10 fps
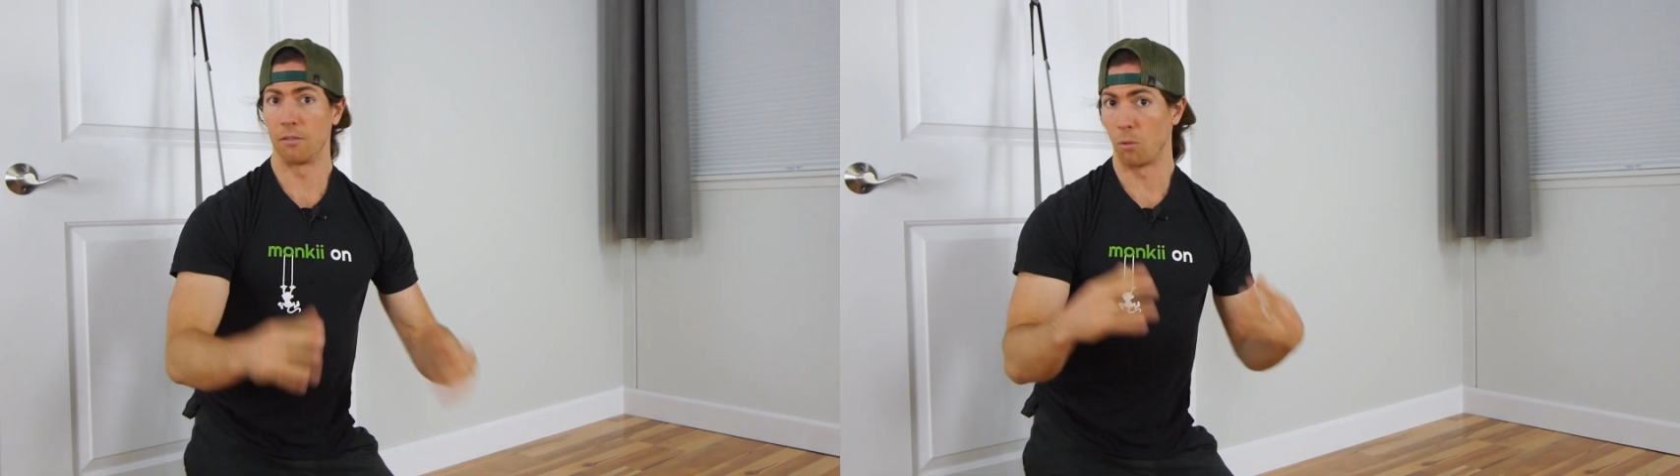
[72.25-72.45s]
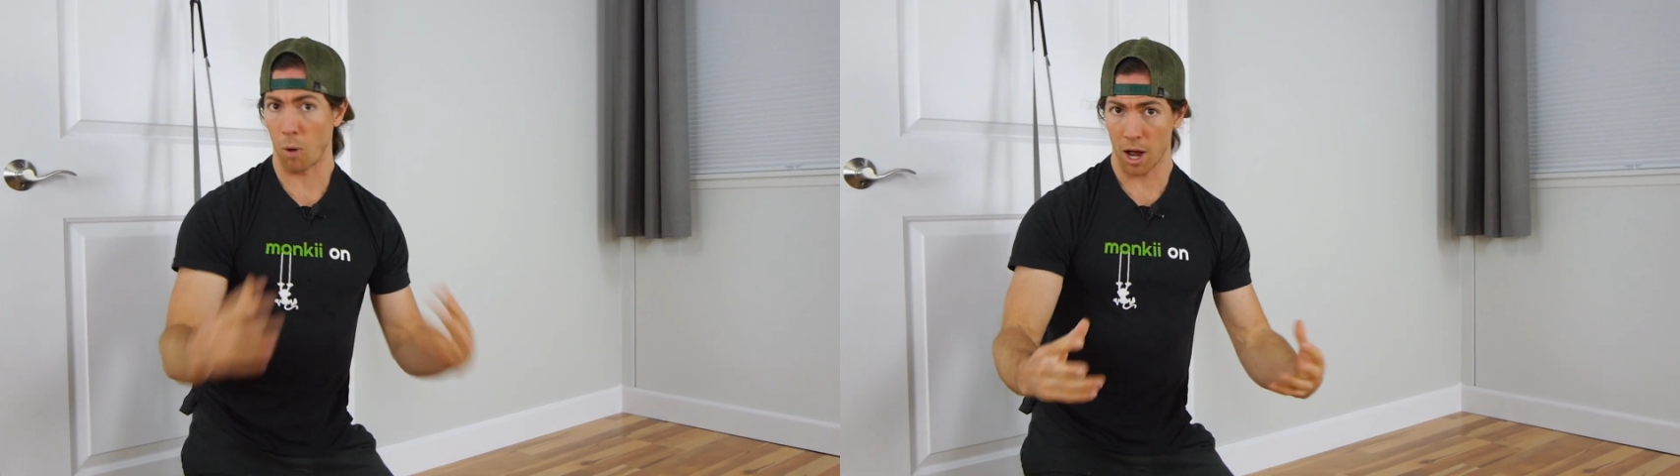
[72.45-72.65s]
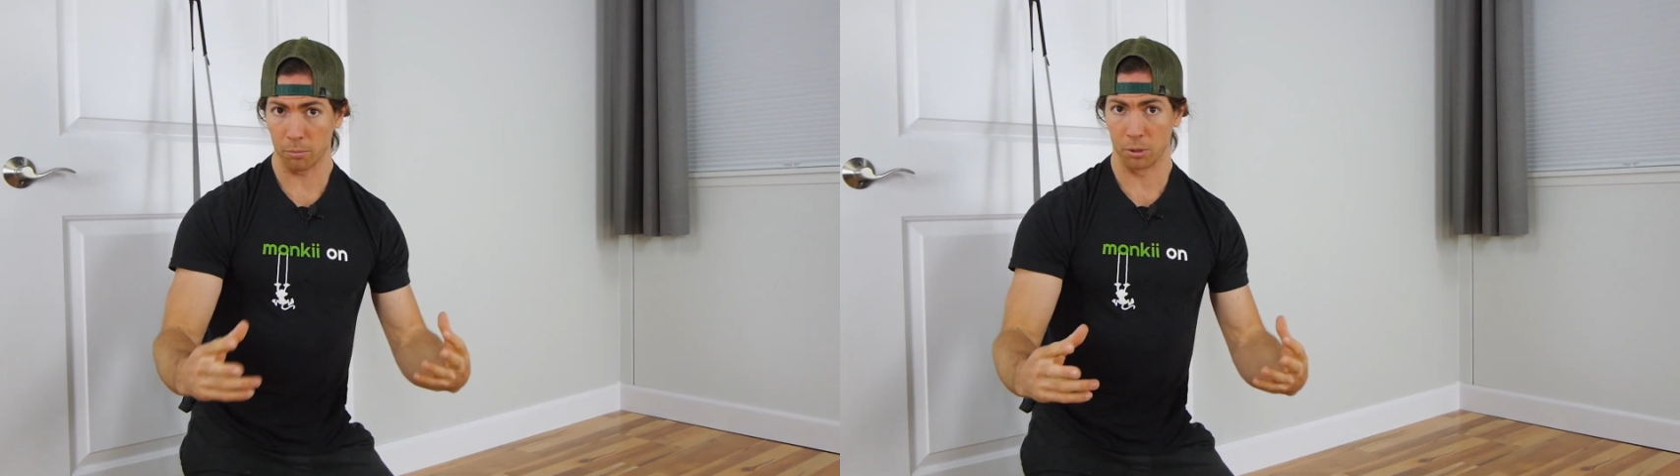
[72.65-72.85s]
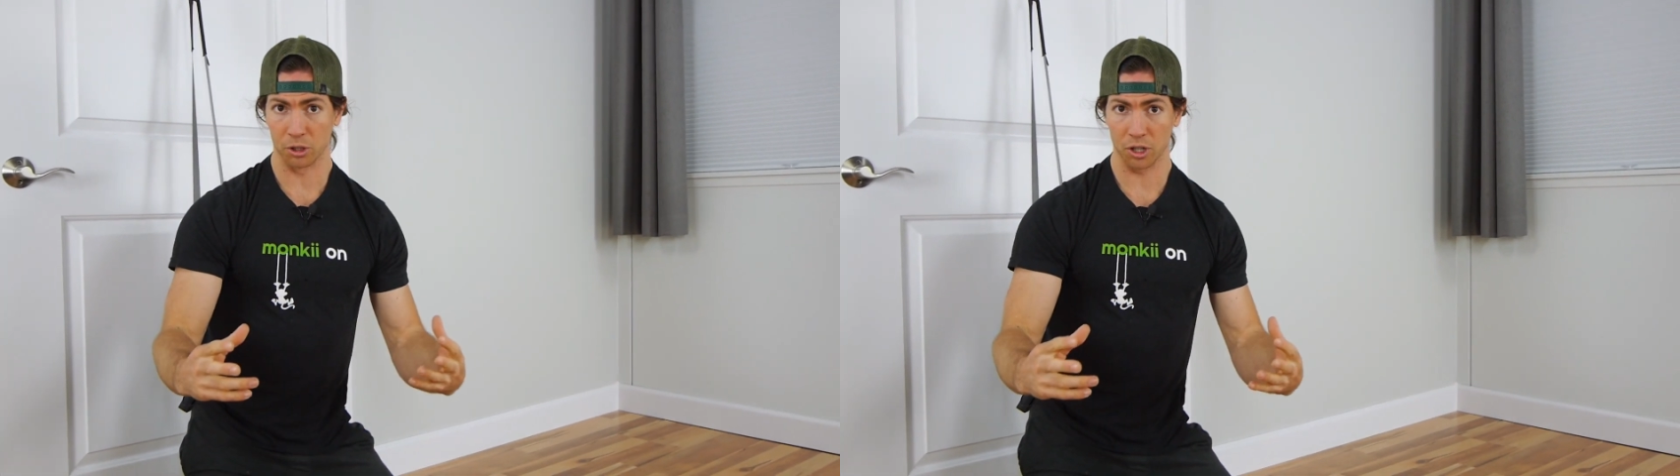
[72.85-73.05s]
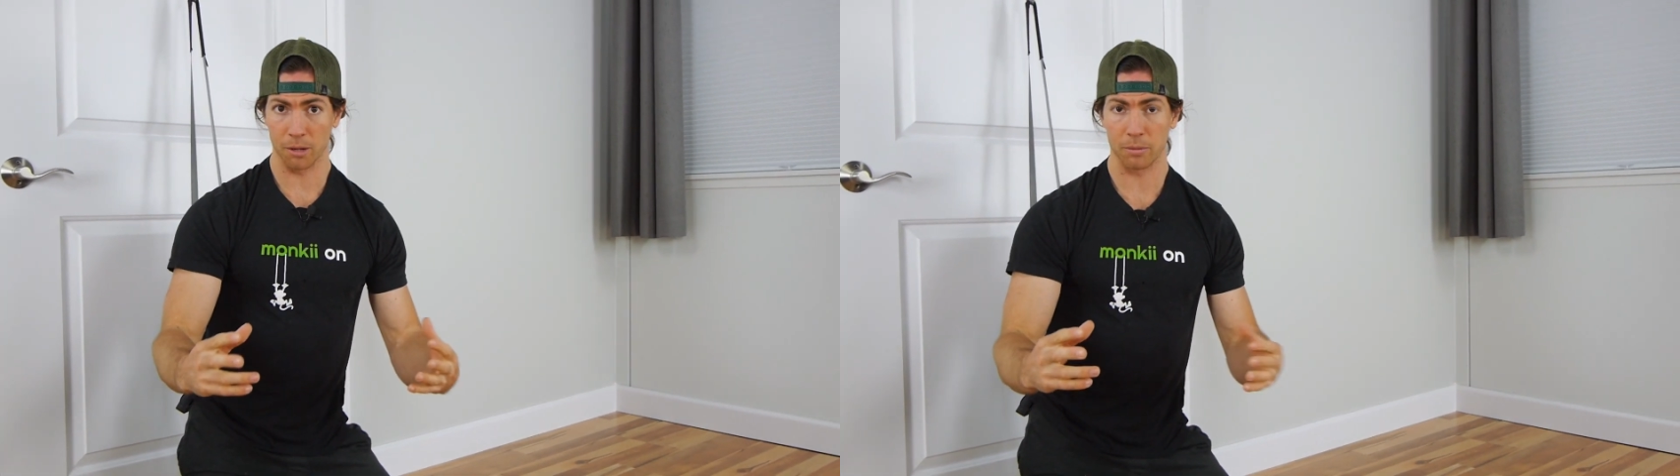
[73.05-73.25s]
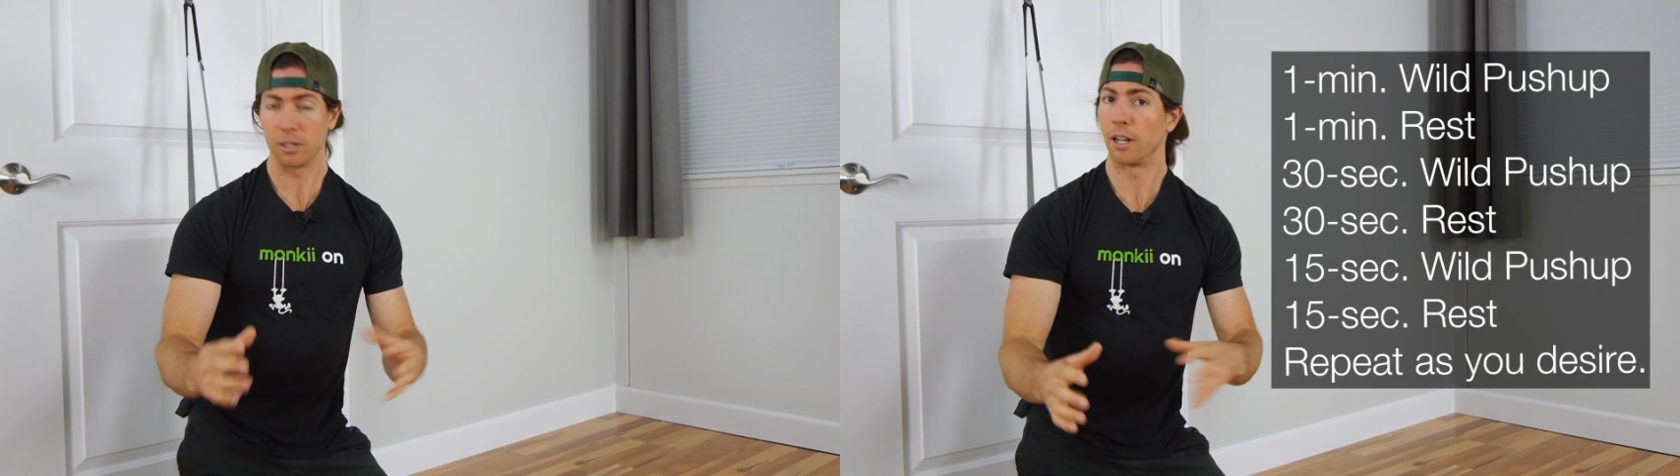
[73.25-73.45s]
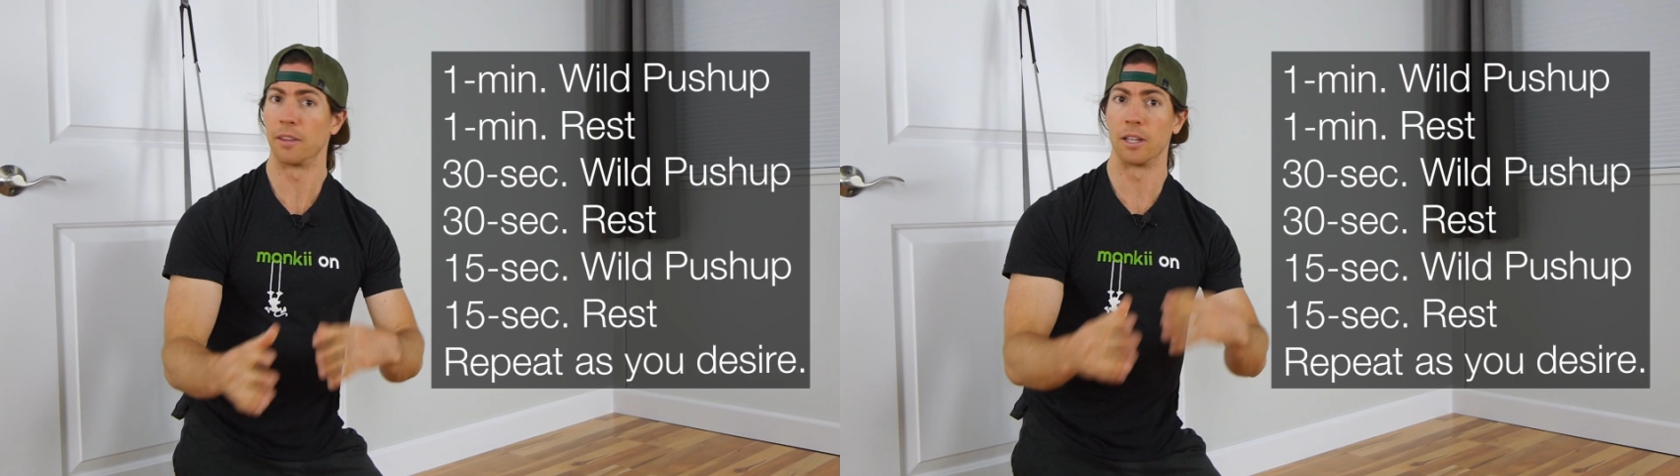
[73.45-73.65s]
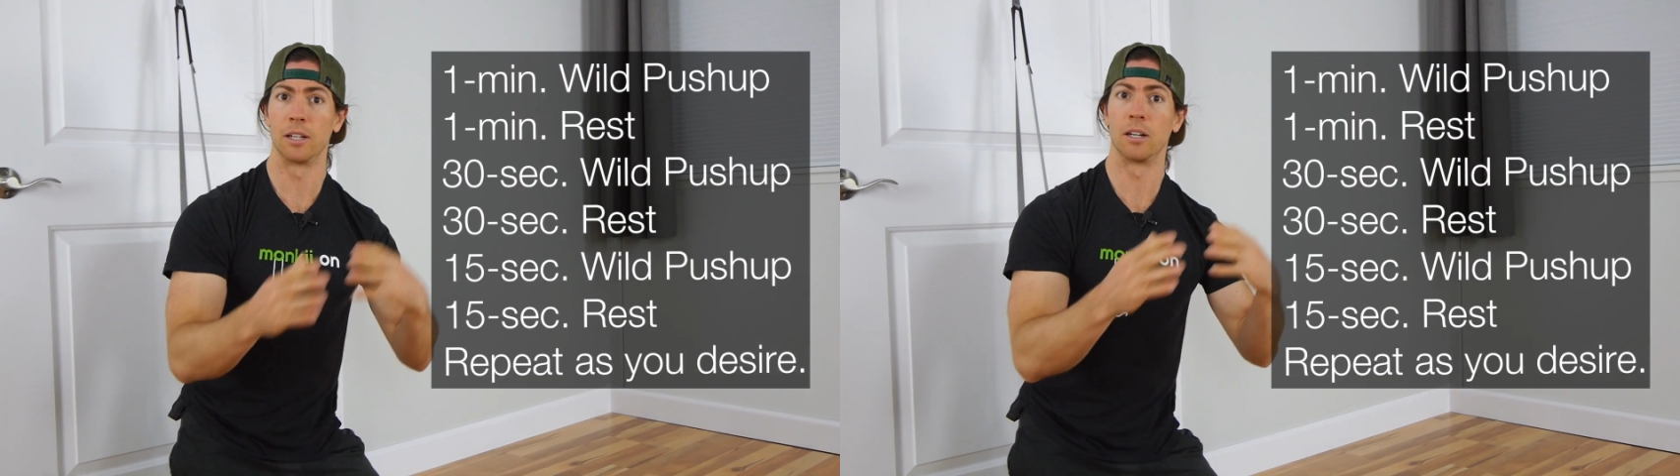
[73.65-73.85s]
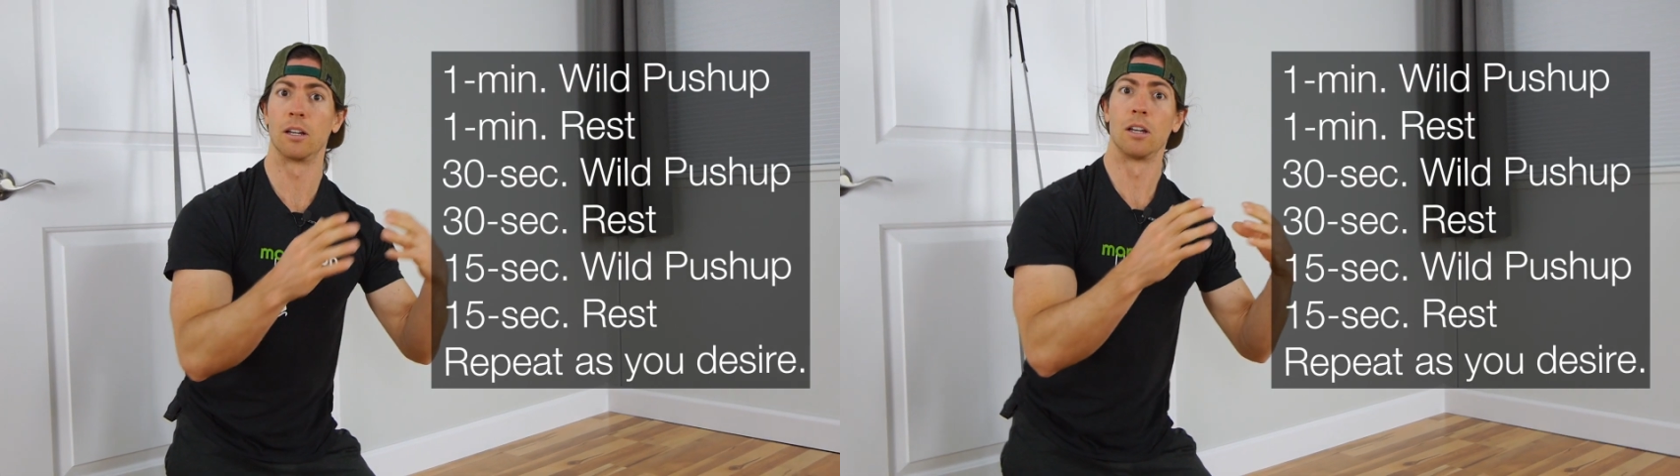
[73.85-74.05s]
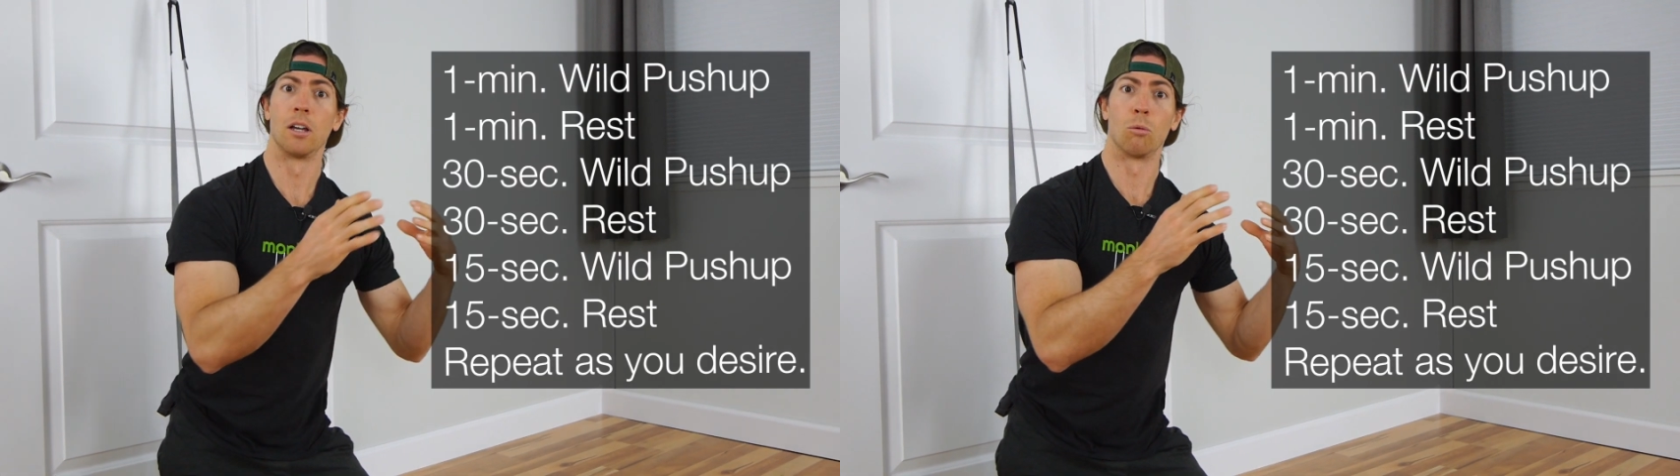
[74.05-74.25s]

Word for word: of the wild push-up and then